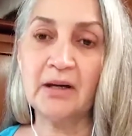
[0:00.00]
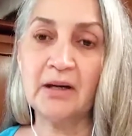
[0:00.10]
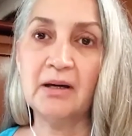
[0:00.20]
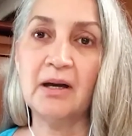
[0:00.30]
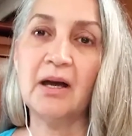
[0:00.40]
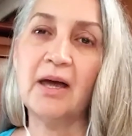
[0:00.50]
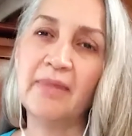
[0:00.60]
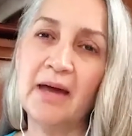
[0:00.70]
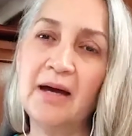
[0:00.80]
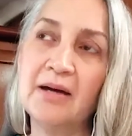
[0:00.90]
And
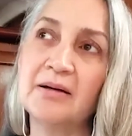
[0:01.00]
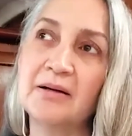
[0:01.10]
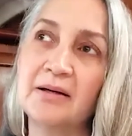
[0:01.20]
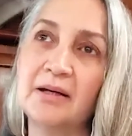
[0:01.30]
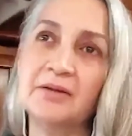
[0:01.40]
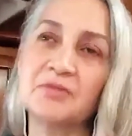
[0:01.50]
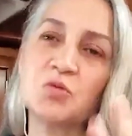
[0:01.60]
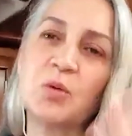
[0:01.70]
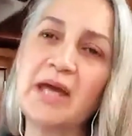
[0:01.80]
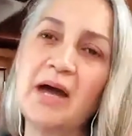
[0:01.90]
that, in those
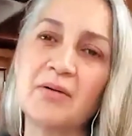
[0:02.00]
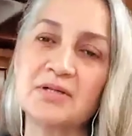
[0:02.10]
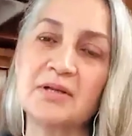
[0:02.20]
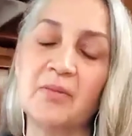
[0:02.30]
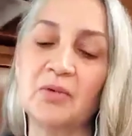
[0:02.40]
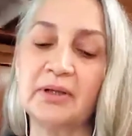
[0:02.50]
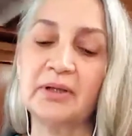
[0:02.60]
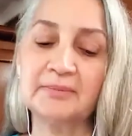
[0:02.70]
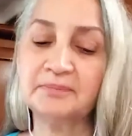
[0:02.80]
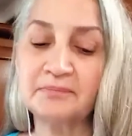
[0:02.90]
wee hours of that
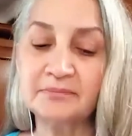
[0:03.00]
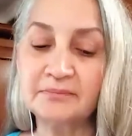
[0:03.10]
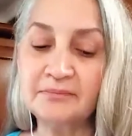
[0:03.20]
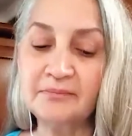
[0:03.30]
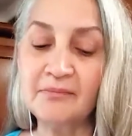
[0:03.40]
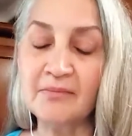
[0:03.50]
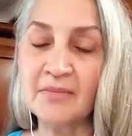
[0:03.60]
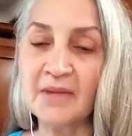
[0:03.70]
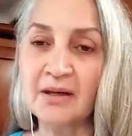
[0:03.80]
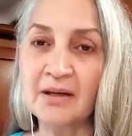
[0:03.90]
morning,
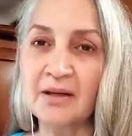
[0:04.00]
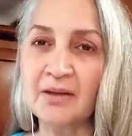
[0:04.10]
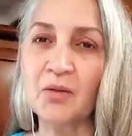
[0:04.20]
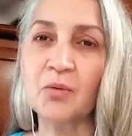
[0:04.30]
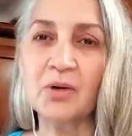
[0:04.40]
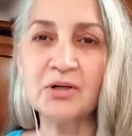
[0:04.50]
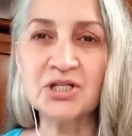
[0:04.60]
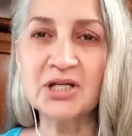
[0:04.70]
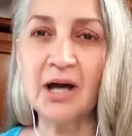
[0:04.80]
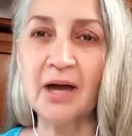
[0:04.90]
the worse
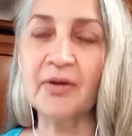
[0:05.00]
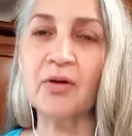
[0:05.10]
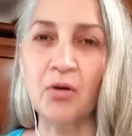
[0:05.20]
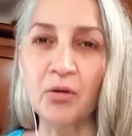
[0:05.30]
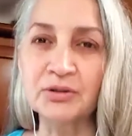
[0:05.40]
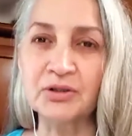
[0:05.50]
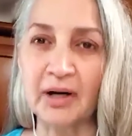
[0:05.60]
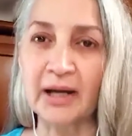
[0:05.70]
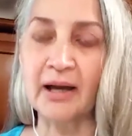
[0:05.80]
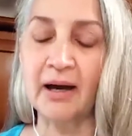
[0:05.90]
she got, the colder
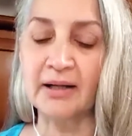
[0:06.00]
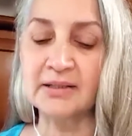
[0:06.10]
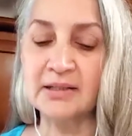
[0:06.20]
I got.